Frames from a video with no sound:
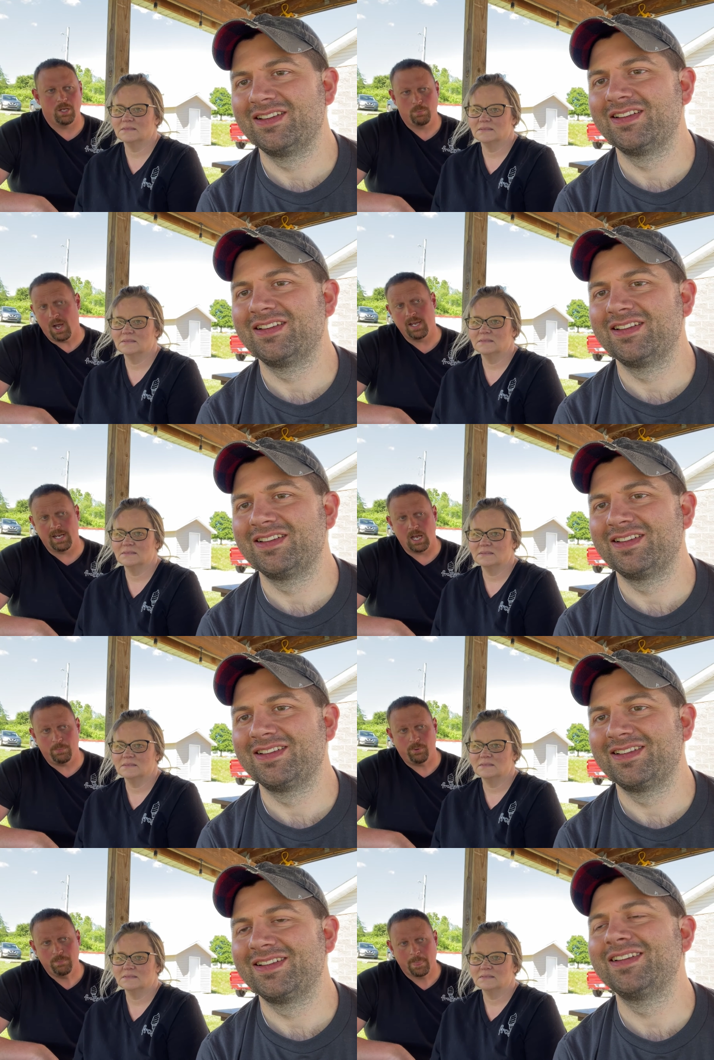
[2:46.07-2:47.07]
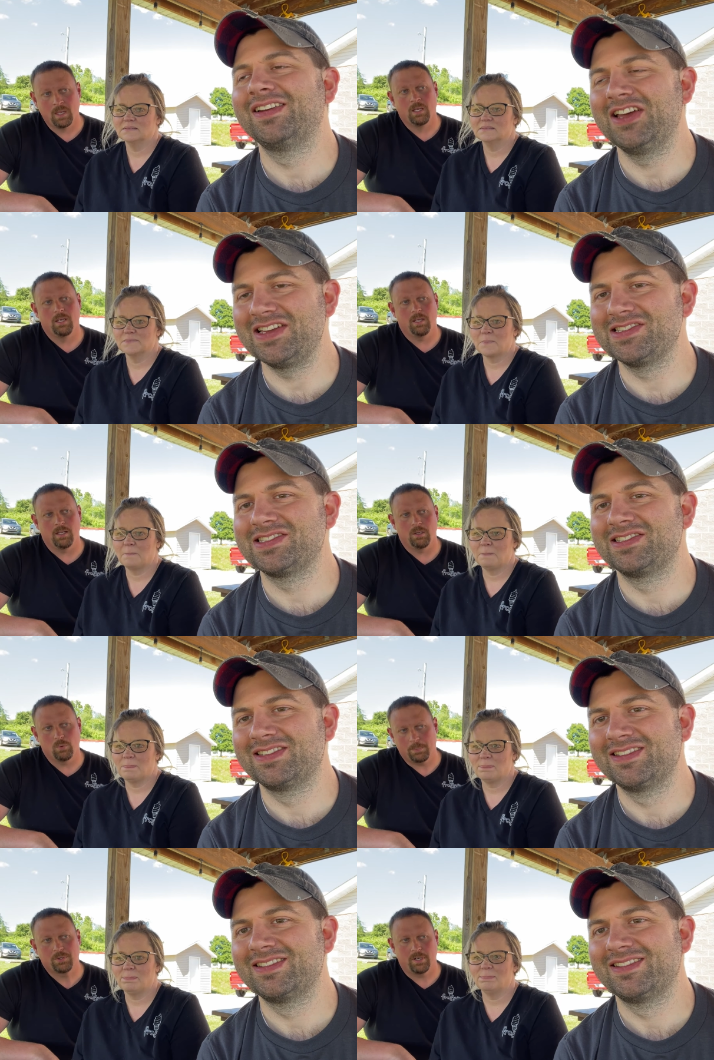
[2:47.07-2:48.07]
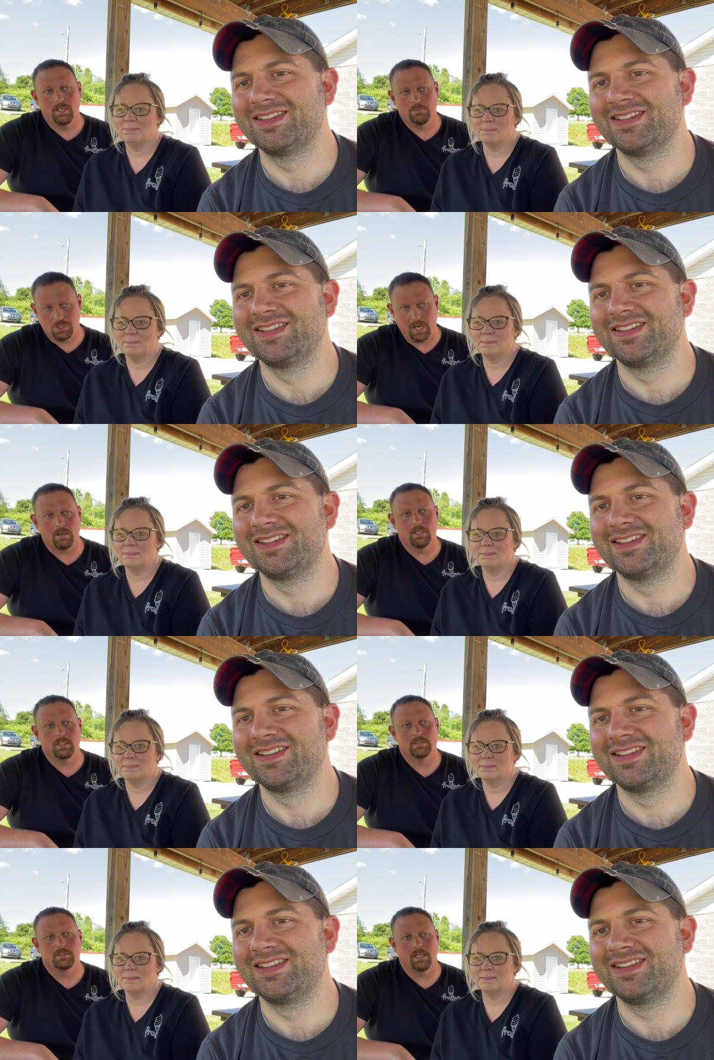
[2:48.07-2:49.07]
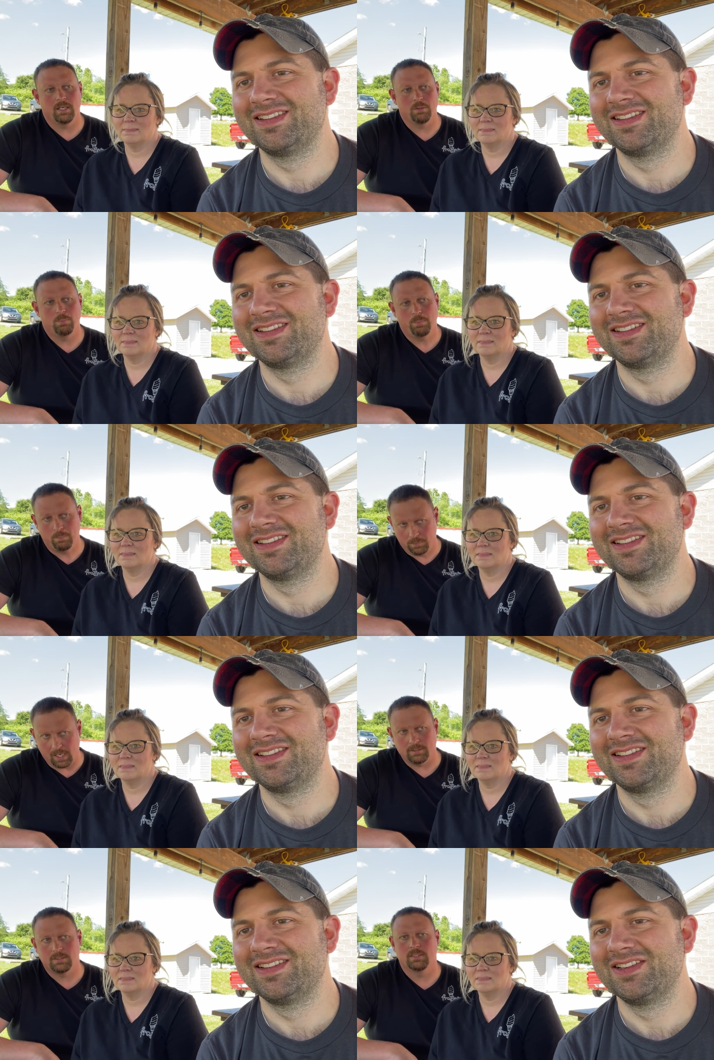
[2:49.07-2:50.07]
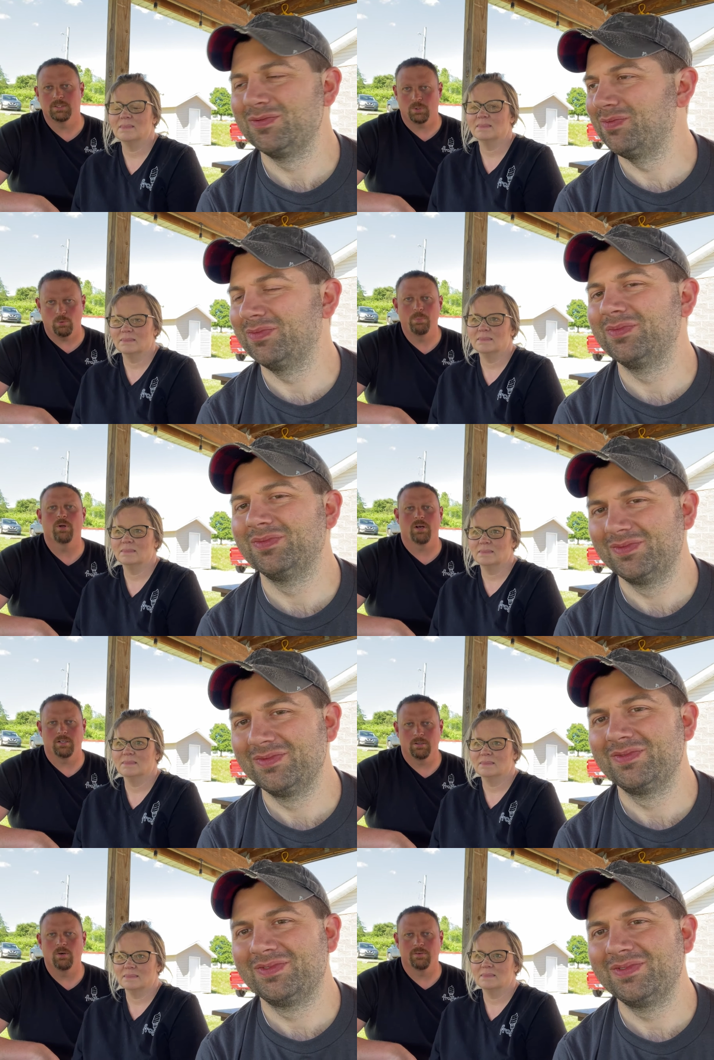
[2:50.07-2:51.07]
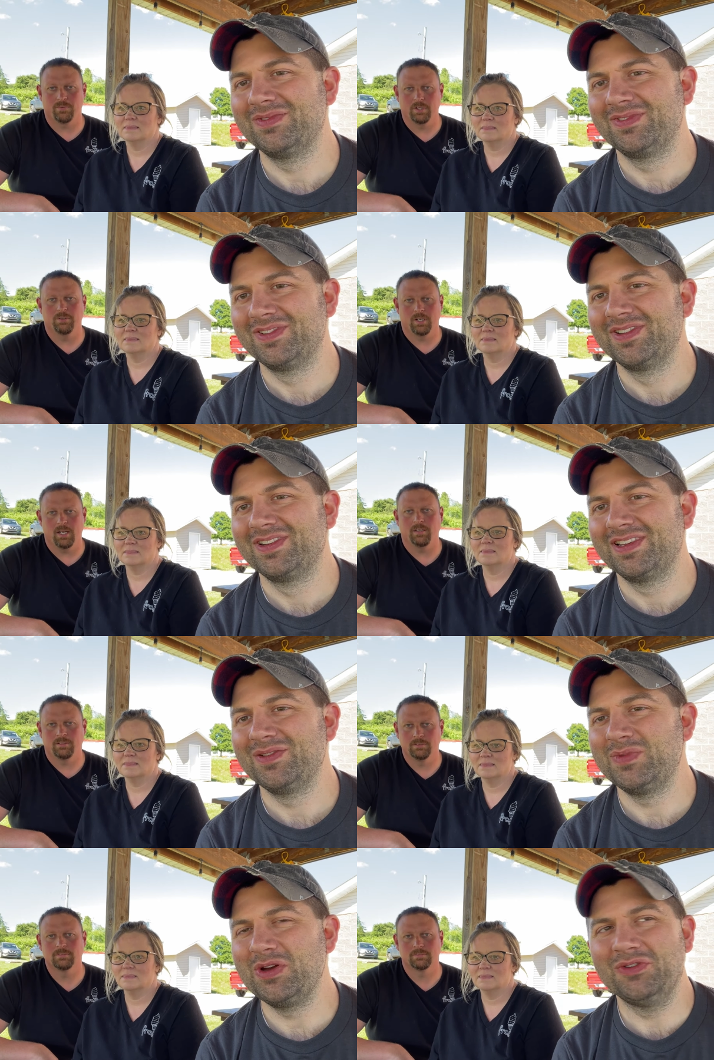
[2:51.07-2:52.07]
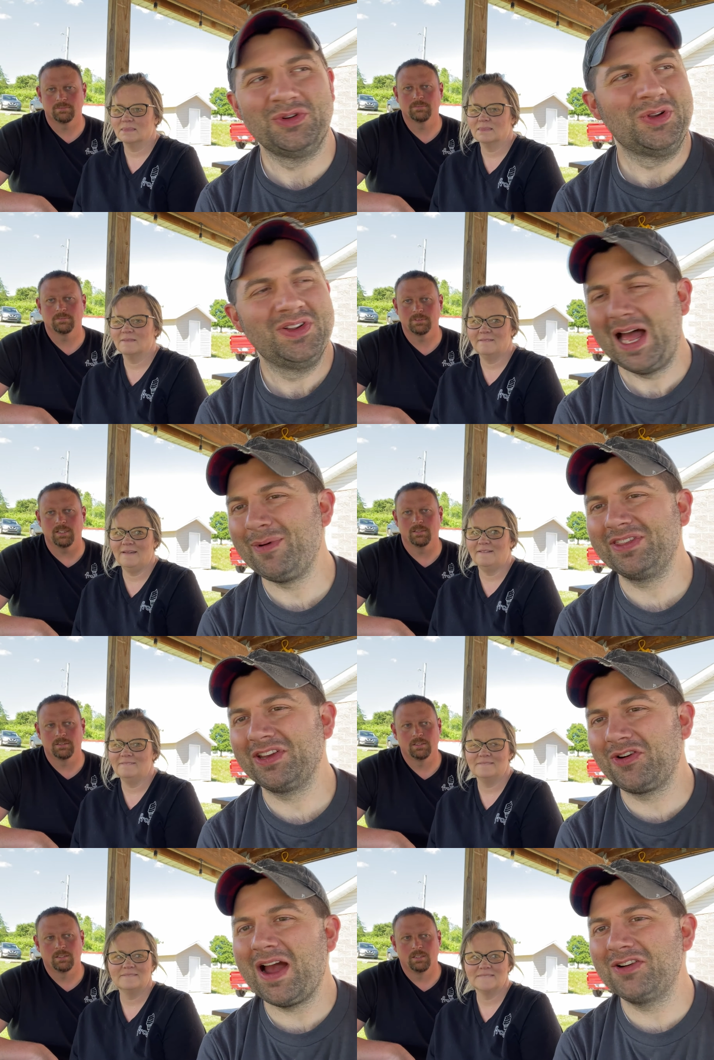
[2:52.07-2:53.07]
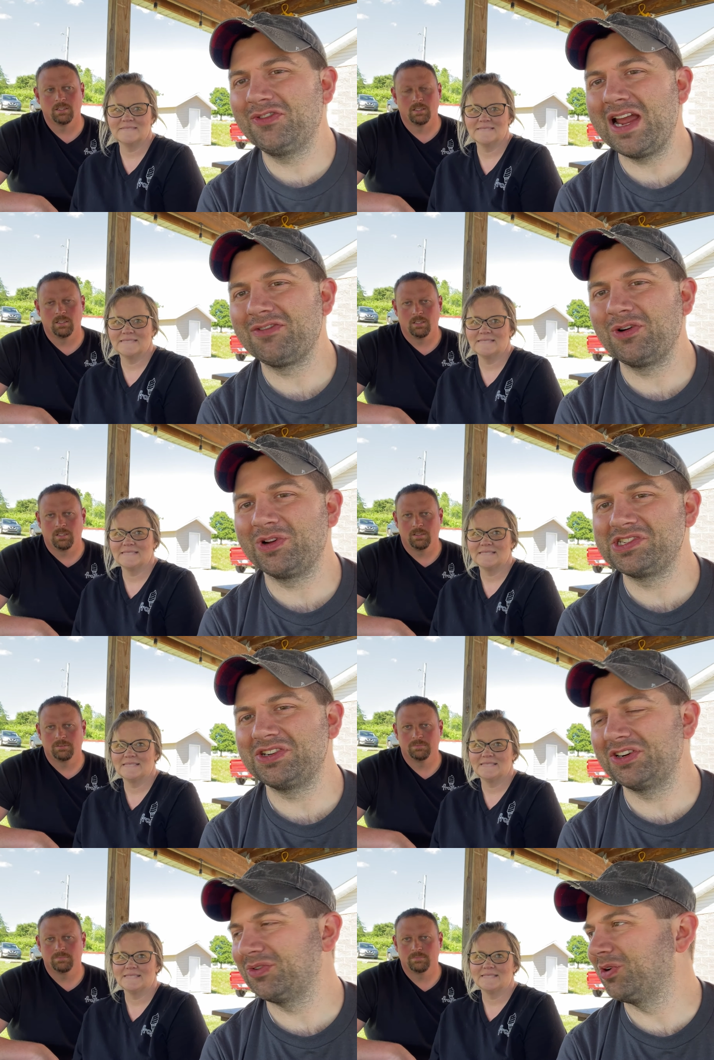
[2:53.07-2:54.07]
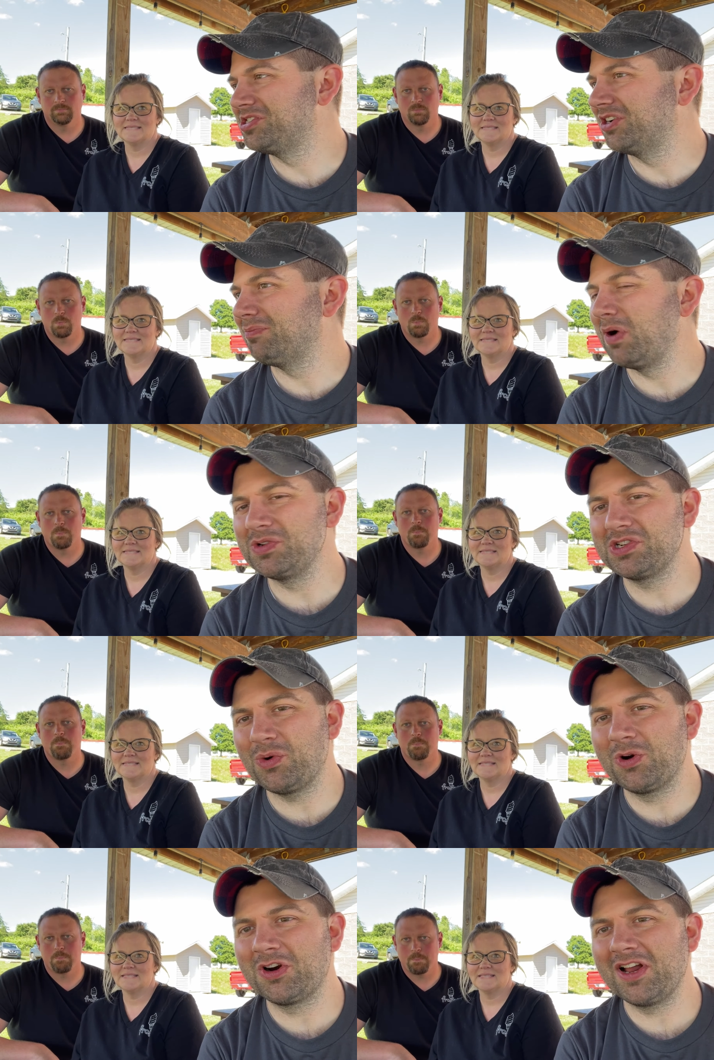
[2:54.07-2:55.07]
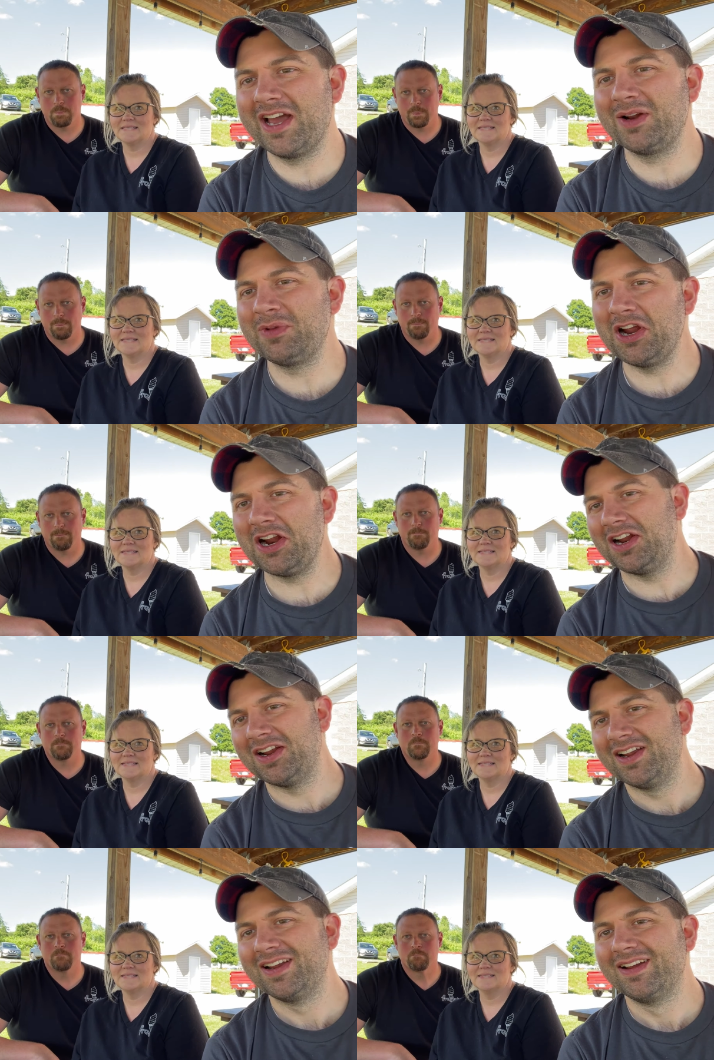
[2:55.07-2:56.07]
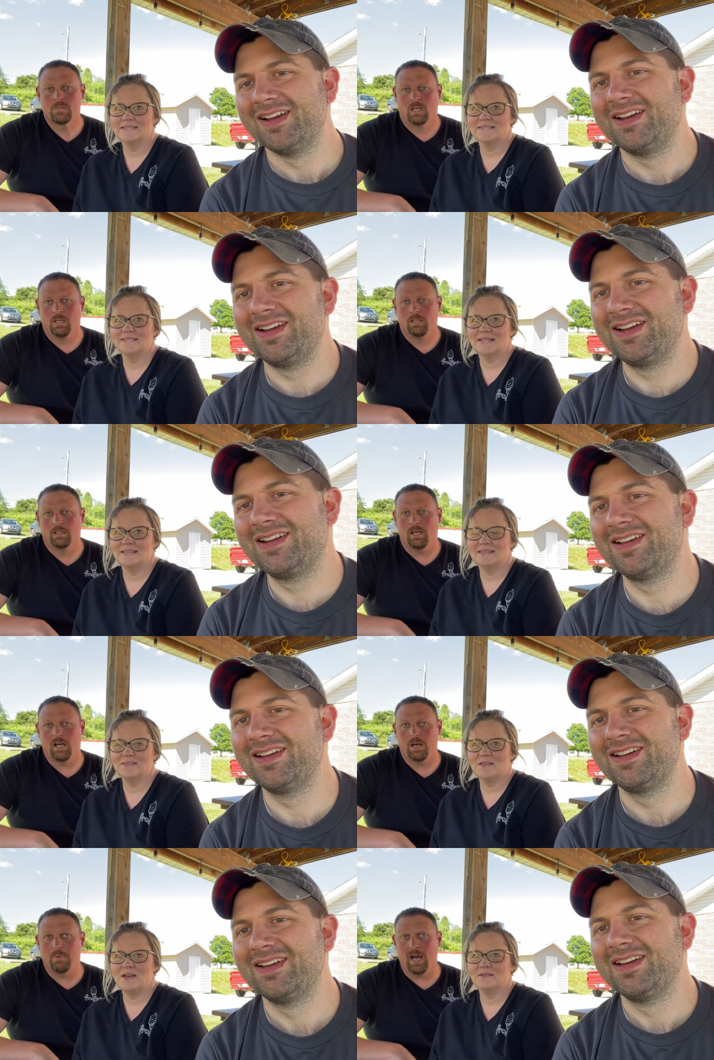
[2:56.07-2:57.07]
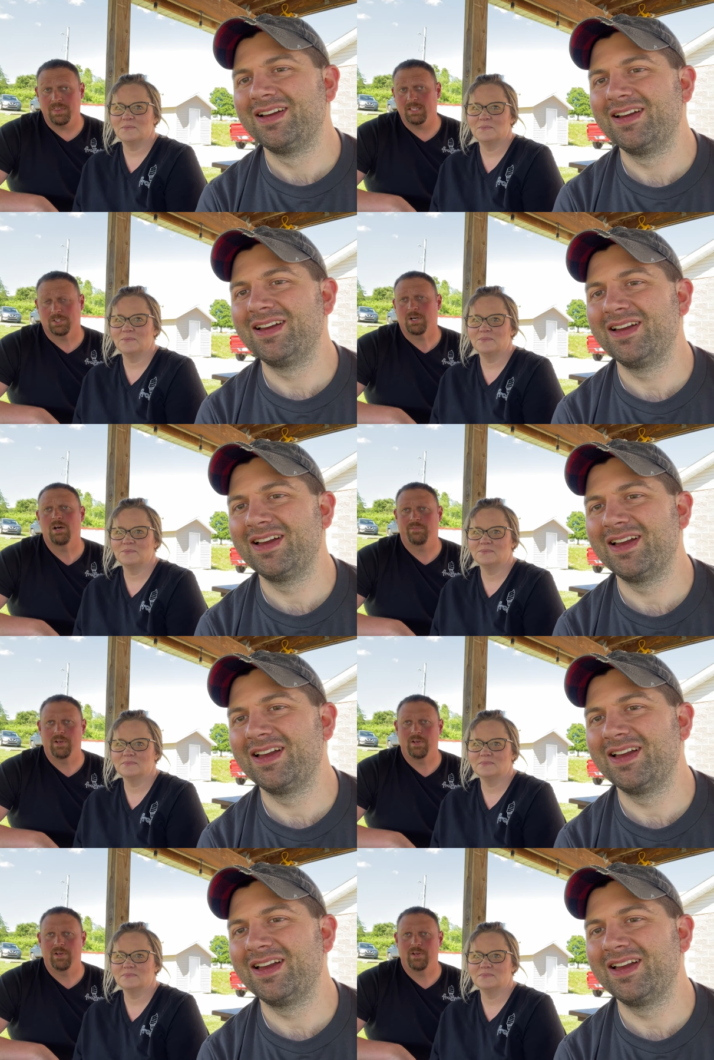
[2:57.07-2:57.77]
Speaker 1: and pineapple. Nice. And then whipped cream, cherries, and nuts is what we'll put on on for you today.
Speaker 2: Beautiful. How about the crowd favorite? What's your what's your most ordered
Speaker 1: item here? Um, I think the crowd